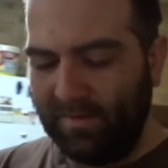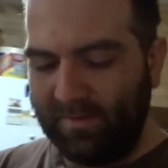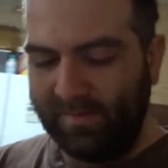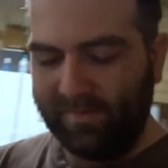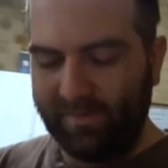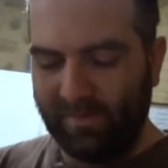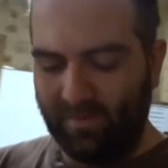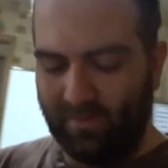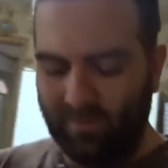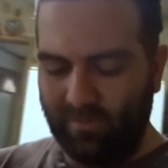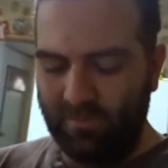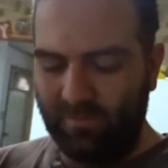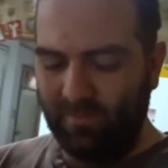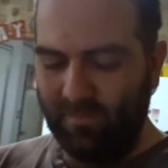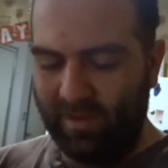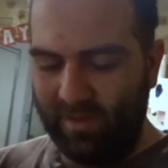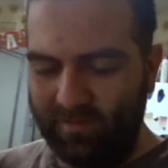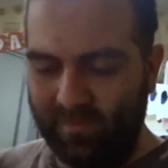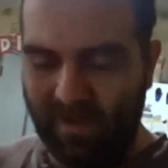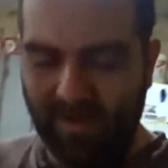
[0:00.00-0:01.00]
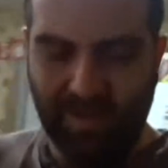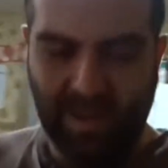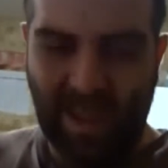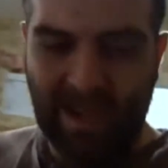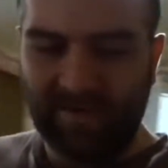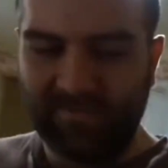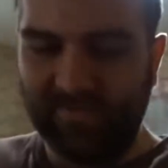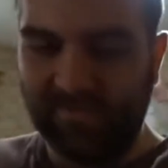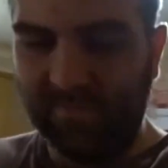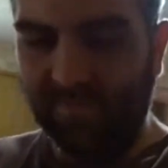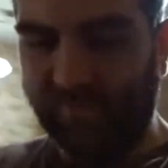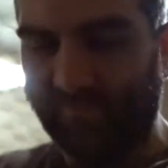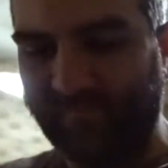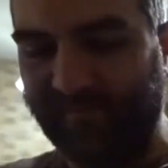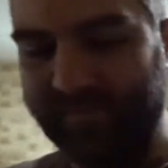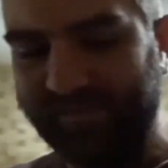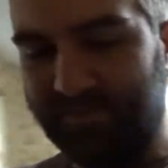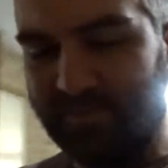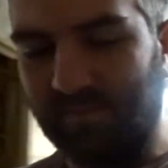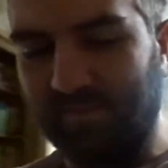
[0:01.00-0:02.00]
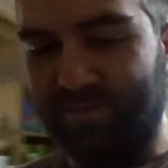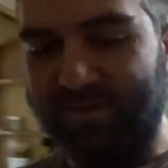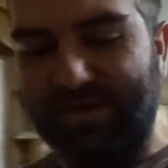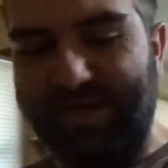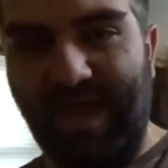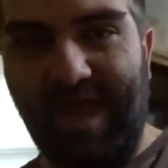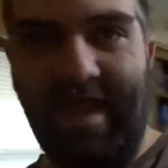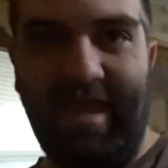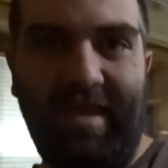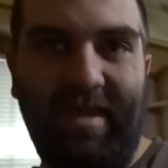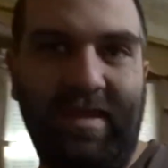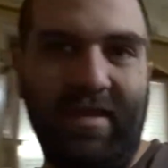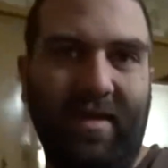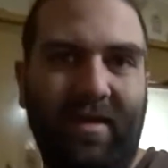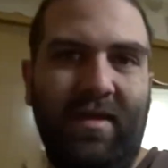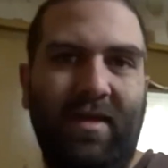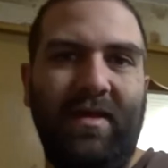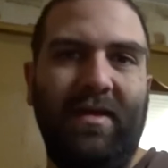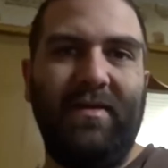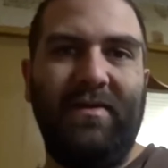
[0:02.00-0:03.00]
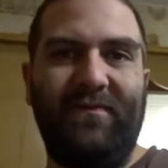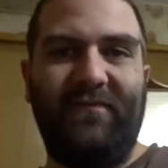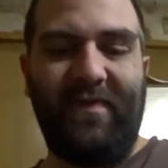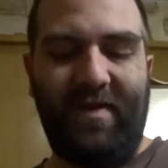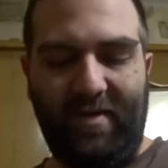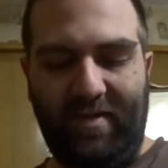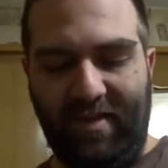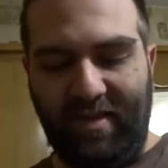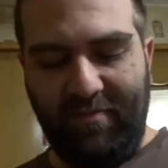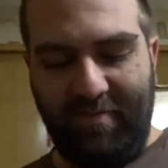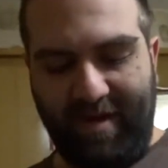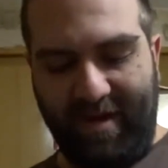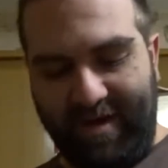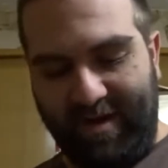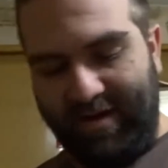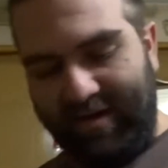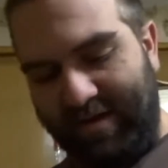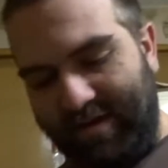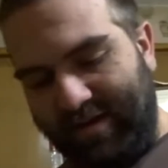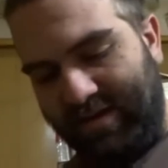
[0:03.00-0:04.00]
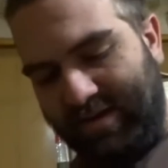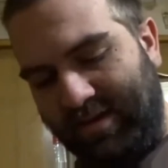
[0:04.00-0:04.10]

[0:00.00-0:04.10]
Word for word: So, like my actual physical day is very limited.